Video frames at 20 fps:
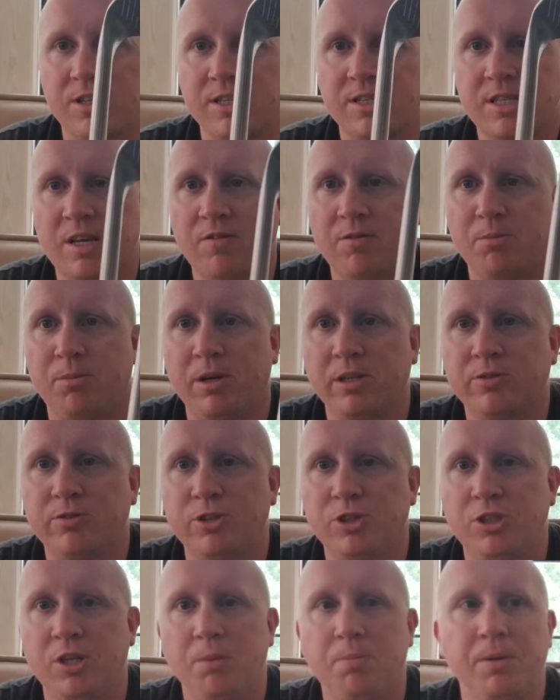$7 for
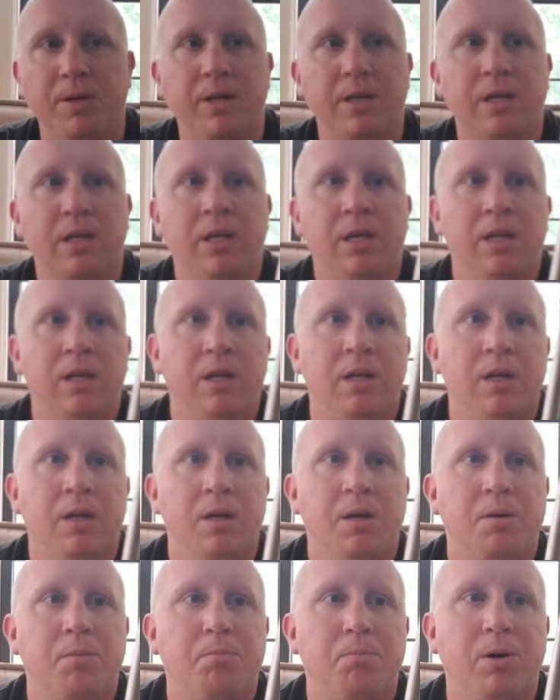shipping.
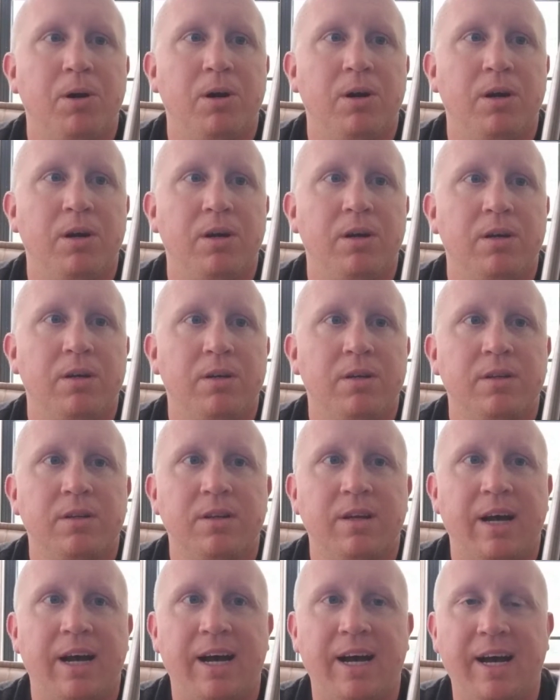But
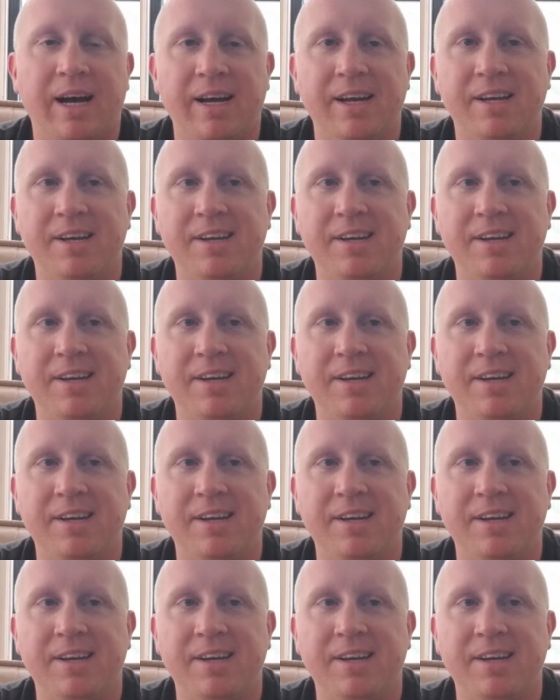I